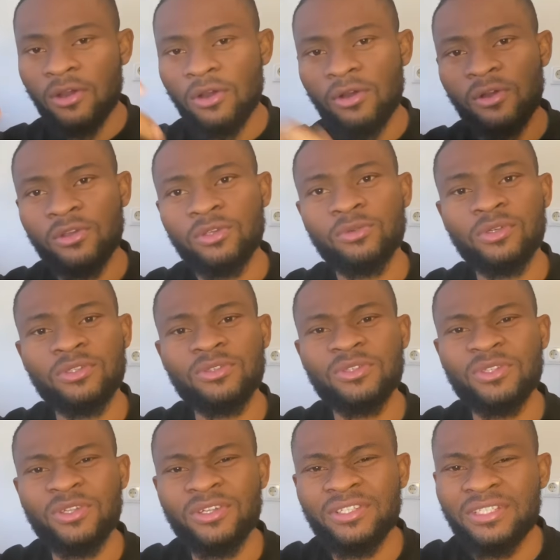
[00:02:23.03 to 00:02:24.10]
or you want to
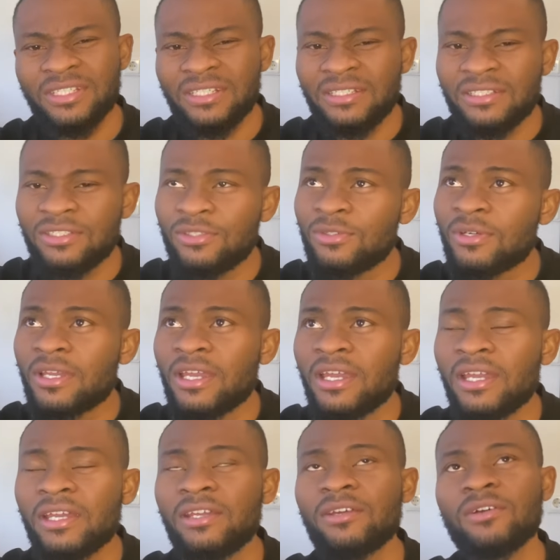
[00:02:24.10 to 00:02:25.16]
study in
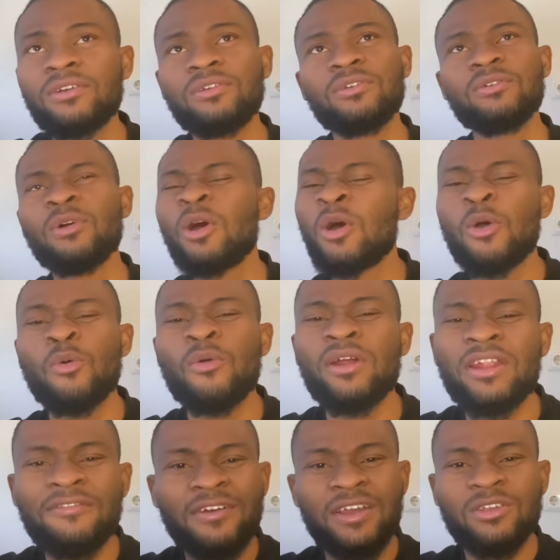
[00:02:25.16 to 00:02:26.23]
UK, or
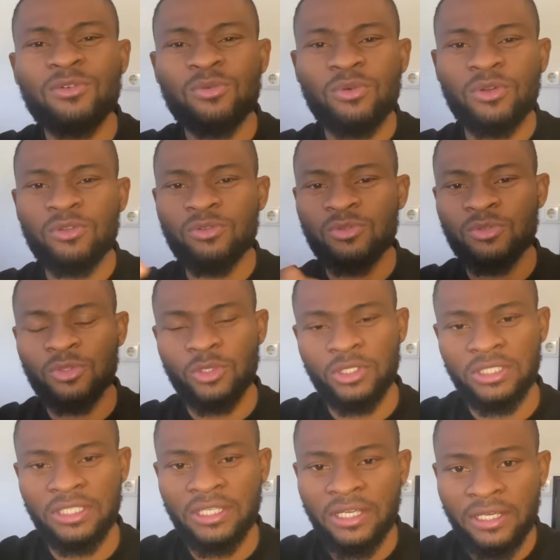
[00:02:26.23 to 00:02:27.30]
wherever you want to
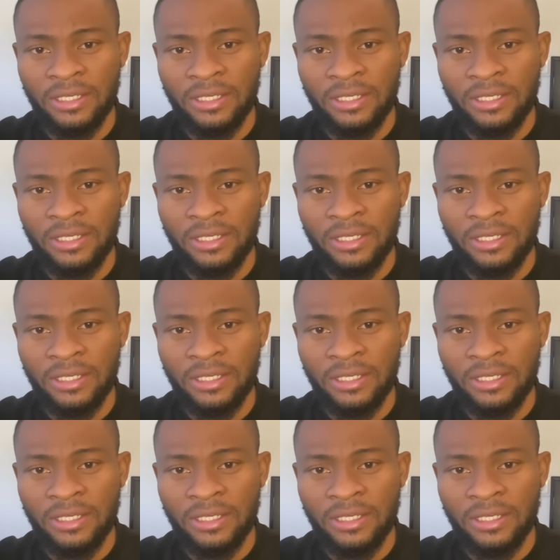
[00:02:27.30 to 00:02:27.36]
study,